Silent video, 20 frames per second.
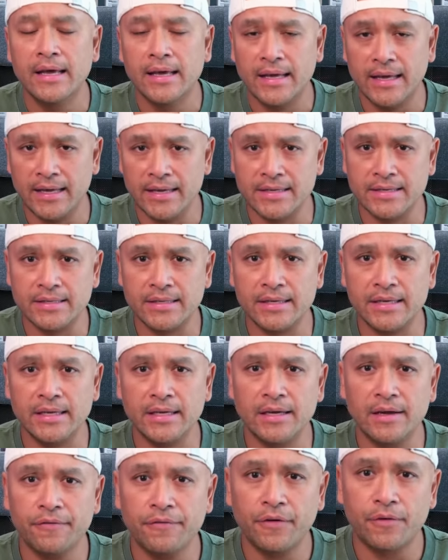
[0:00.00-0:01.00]
is
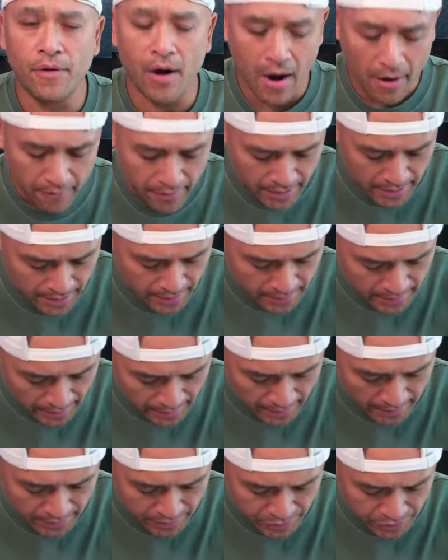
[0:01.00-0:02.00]
the Ferrari
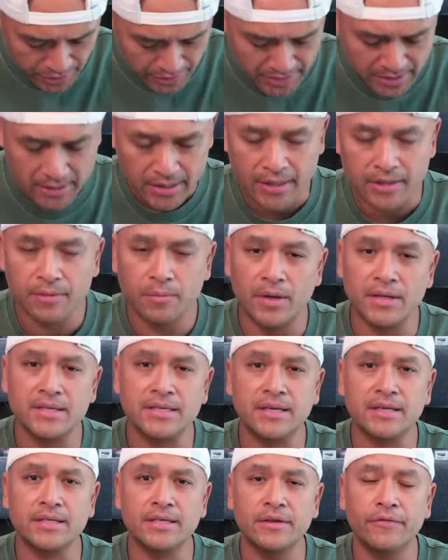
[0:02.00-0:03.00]

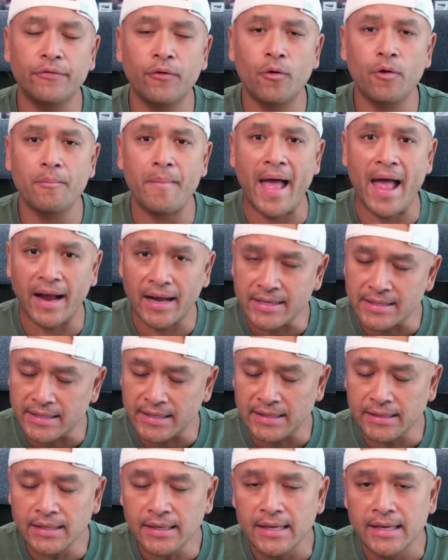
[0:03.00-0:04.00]
GT164
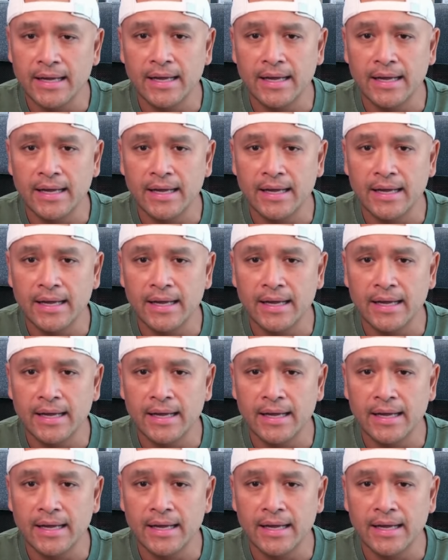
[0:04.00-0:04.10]
magazine.